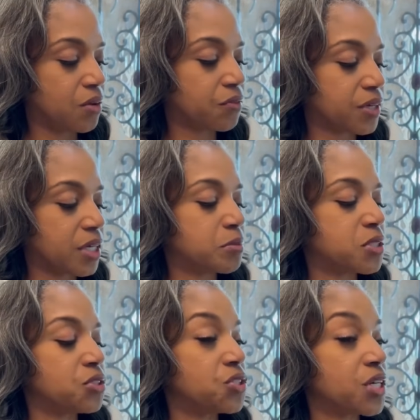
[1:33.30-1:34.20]
for him
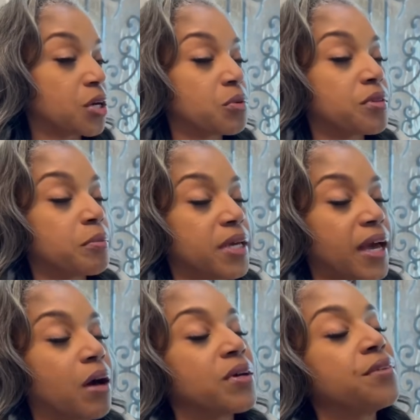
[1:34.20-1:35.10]
to share with me
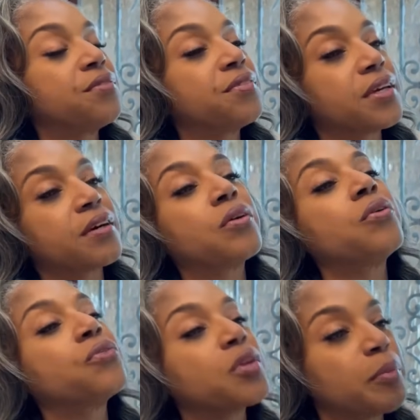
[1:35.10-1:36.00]
how he
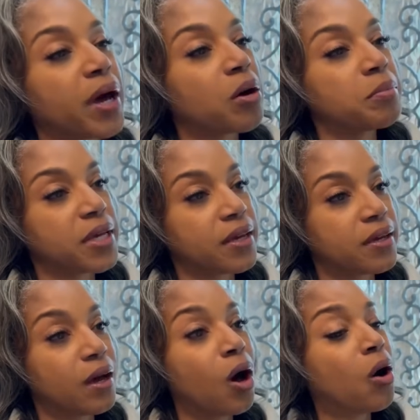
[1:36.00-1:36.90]
feels about me.
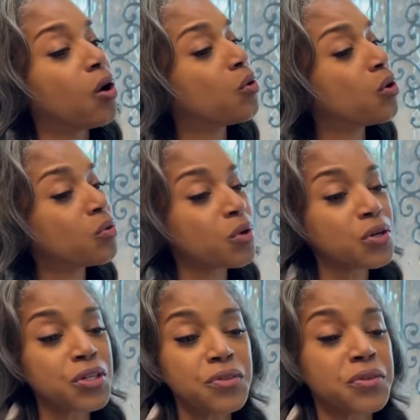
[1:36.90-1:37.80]
Oh, bro,
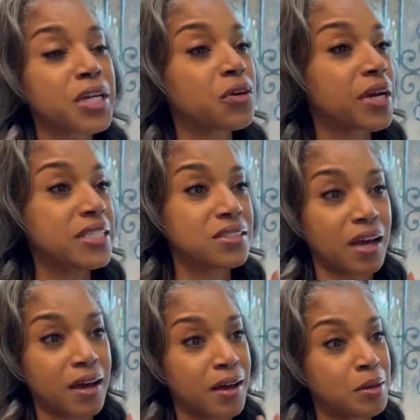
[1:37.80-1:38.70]
you're doing a great
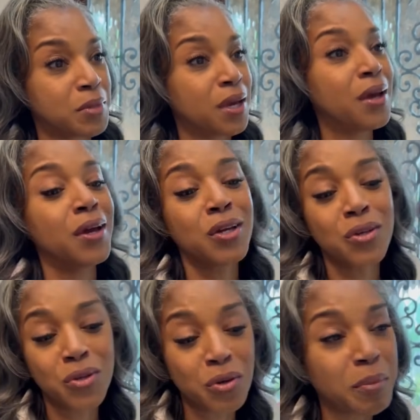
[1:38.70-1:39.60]
job.
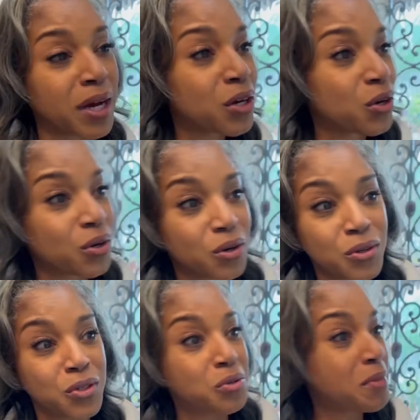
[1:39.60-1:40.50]
You're my girl.
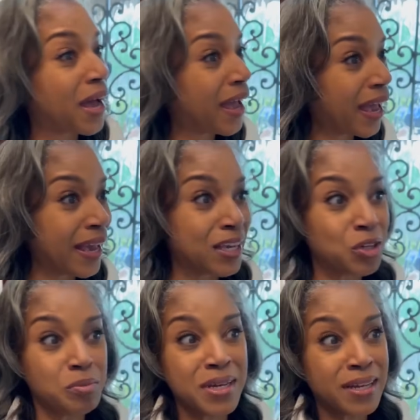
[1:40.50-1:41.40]
You my A.
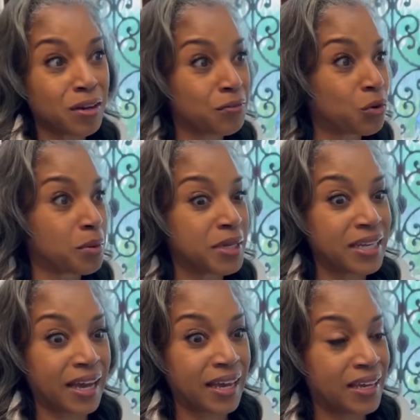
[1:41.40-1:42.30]
You've been there for me.
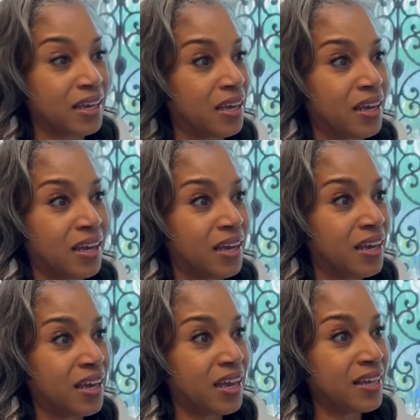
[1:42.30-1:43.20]
Like,
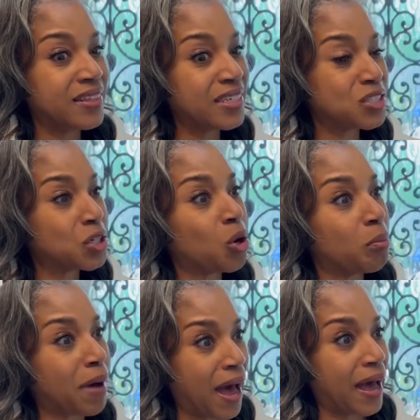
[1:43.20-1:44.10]
and then to go
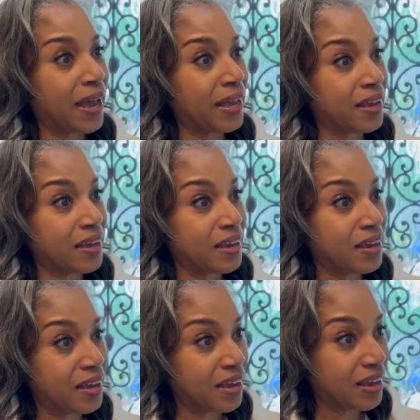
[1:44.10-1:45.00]
buy
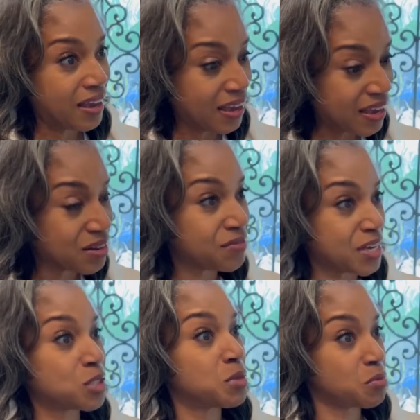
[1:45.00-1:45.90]
an
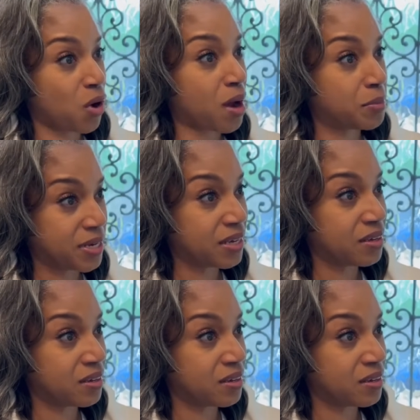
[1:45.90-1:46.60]
investment property